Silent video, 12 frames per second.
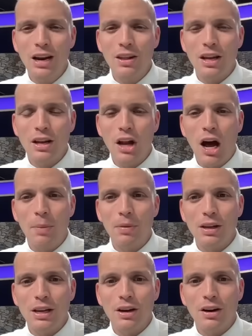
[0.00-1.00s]
of the
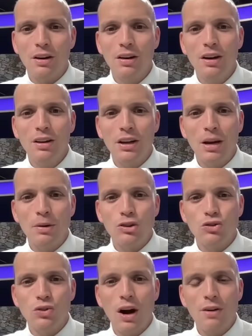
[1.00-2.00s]
anomaly here. Look how
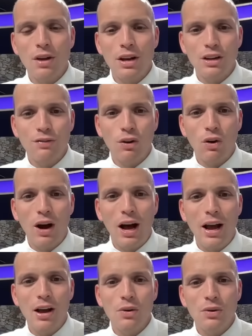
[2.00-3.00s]
much drier that is for
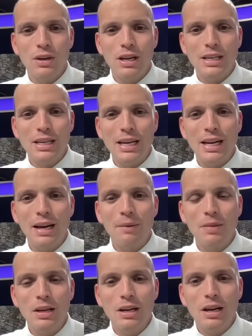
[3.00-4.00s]
Ohio, Indiana,
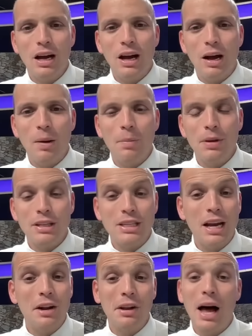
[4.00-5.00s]
but it's
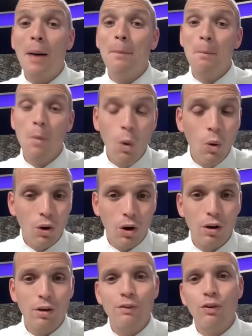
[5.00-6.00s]
got a lot
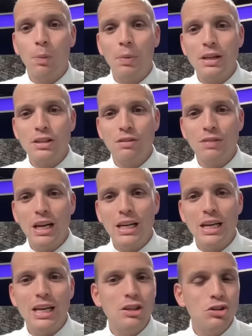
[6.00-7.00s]
more for
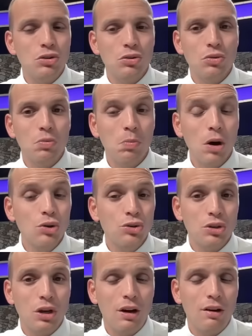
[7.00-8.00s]
Pennsylvania into
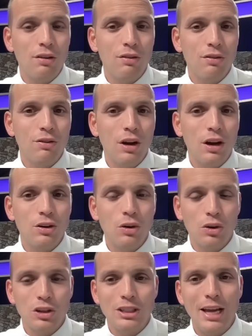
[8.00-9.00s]
most of New
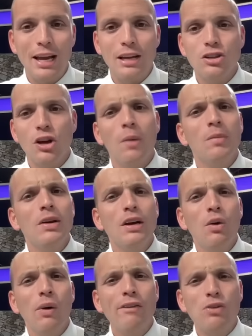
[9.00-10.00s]
York State. So
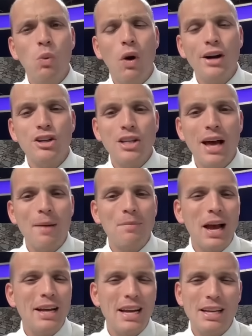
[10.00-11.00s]
we'll have to watch that.
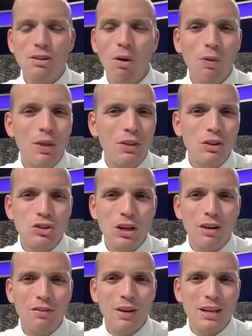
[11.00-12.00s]
I don't think the
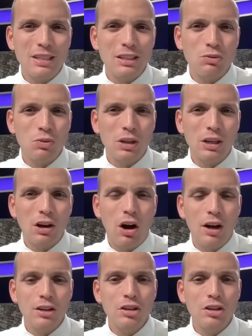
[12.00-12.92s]
GFS is really on